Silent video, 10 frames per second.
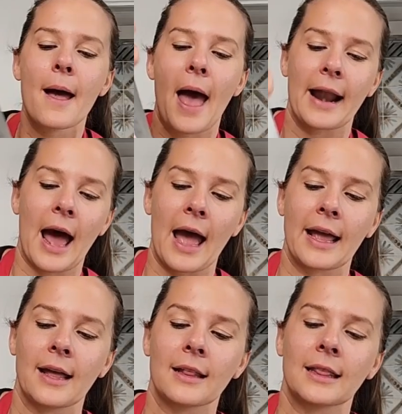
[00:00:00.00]
and
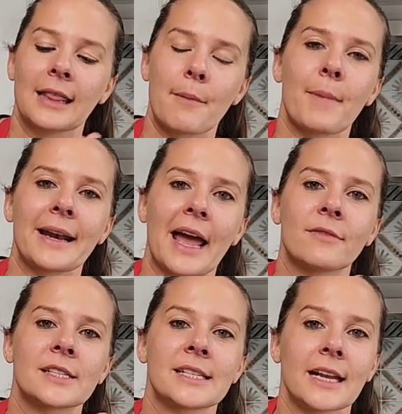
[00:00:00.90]
I let my knife
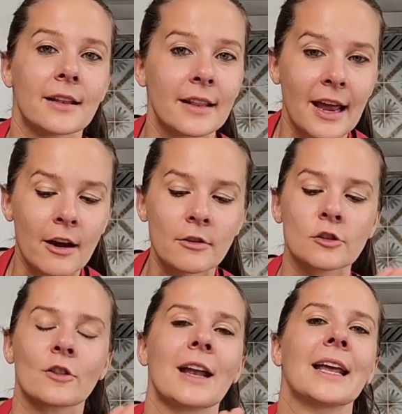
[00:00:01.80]
sit in there
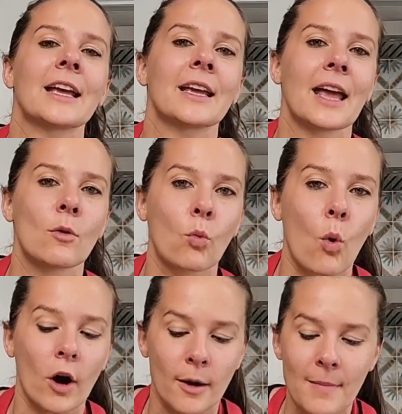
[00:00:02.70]
so that it could get
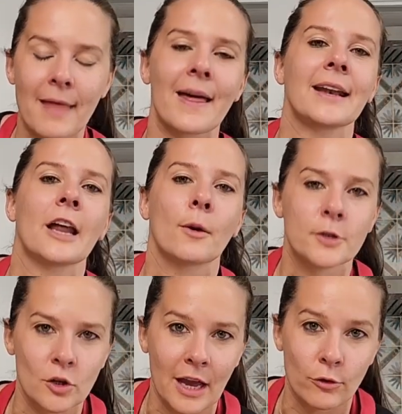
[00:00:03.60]
warm and then it
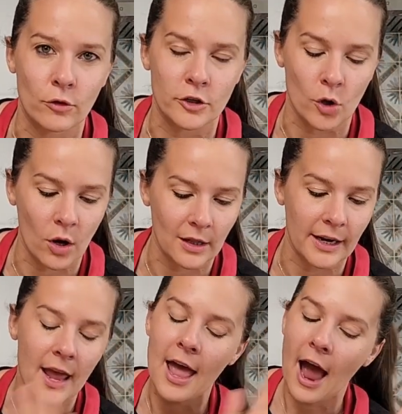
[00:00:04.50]
helps you get through the chocolate.
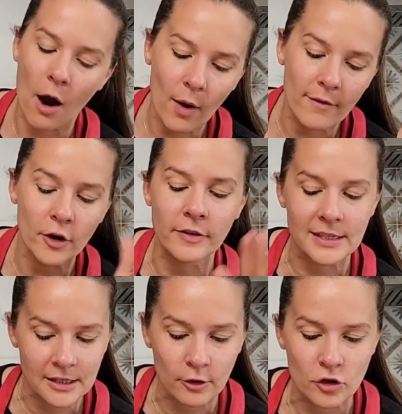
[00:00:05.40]
However,
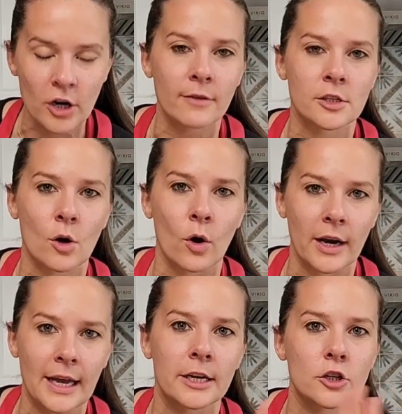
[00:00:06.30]
this little trick of
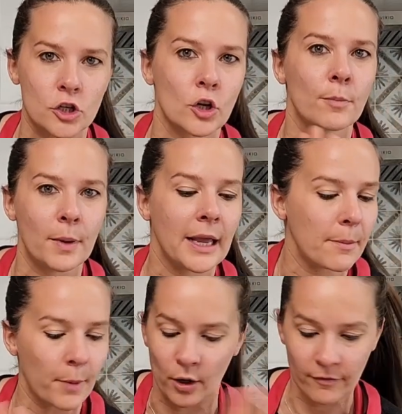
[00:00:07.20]
scoring it should
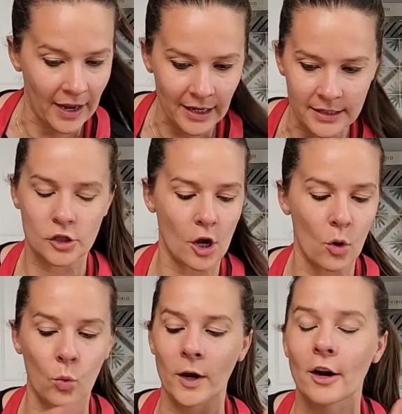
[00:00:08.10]
be perfect. So
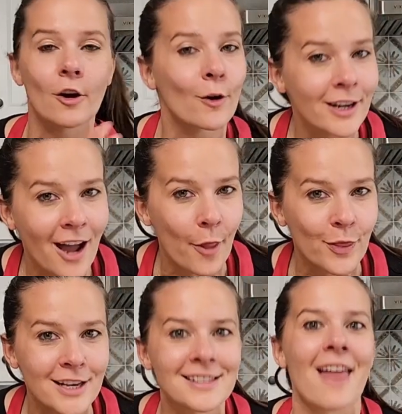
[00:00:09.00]
we are going to cut
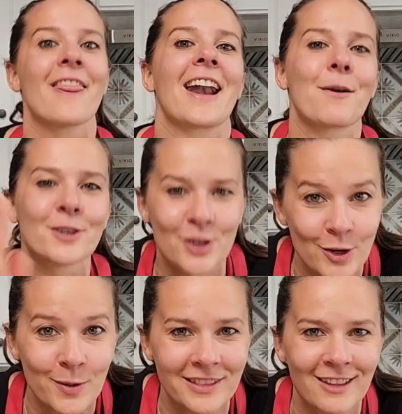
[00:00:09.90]
these and then I will show
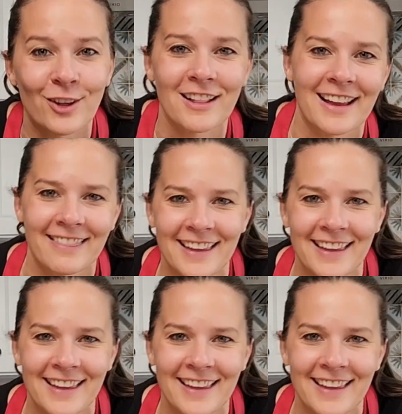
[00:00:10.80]
you what they look like at the